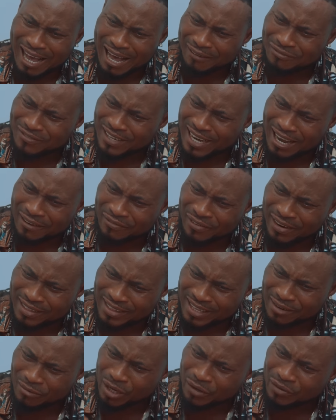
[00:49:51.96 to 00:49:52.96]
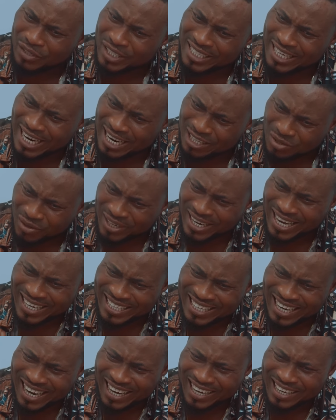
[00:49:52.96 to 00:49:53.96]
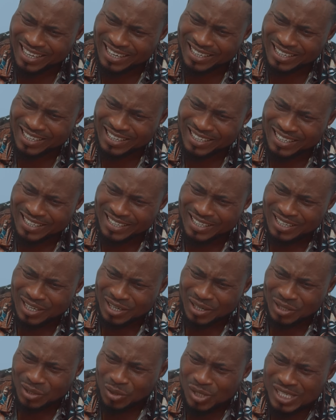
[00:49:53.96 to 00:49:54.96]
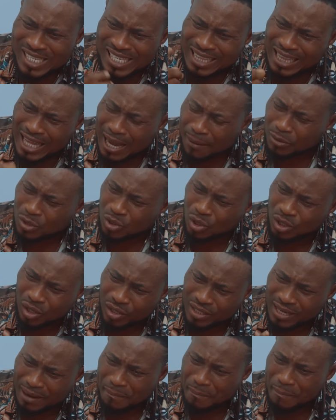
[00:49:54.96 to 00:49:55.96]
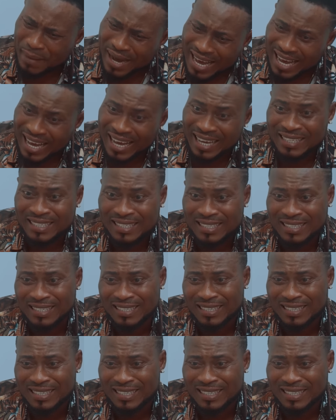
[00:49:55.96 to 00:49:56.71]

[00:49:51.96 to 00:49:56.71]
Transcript: After everything we've shared together, you slept with another man?